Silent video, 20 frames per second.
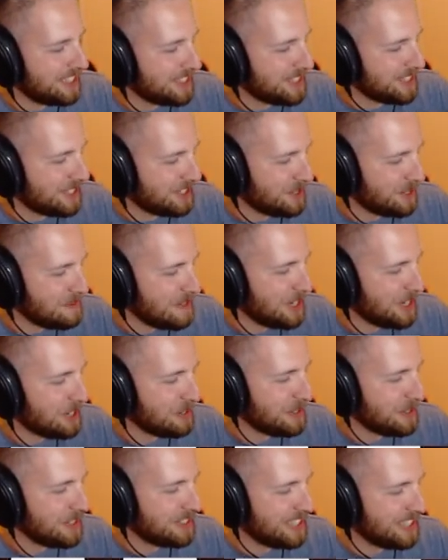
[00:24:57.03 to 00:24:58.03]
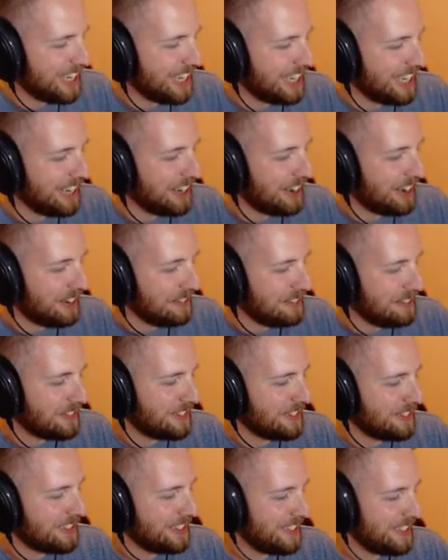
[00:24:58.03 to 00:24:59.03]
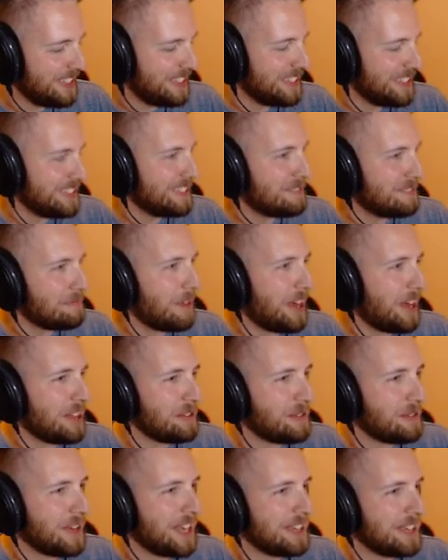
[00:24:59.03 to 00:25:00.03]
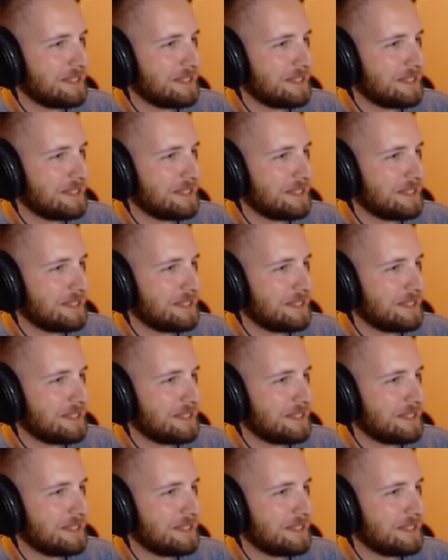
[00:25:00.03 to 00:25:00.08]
streaming career taking off? By the way.